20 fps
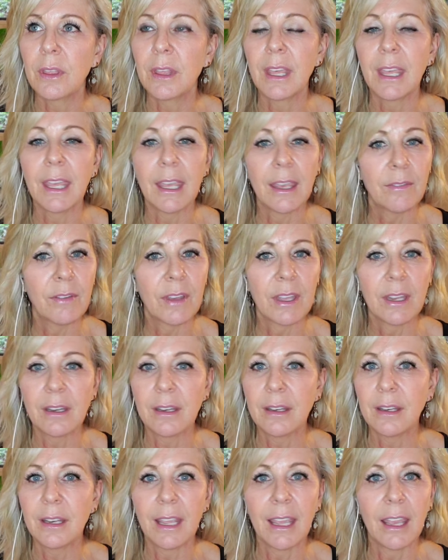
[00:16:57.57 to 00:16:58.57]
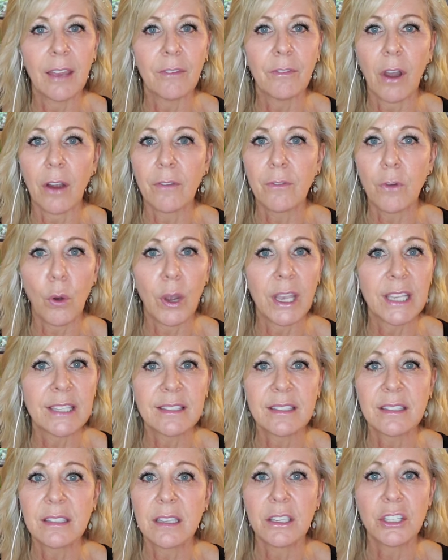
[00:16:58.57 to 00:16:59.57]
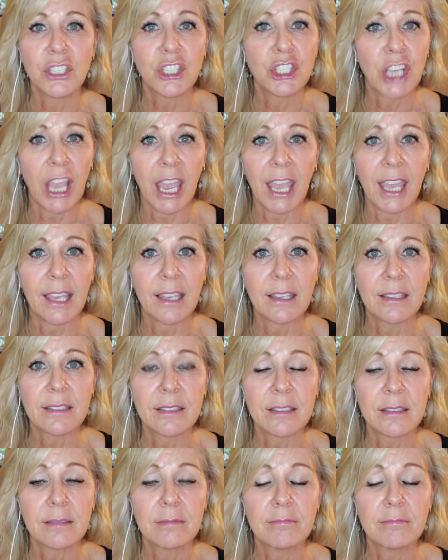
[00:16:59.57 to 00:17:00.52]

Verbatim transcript: even if our voice shakes.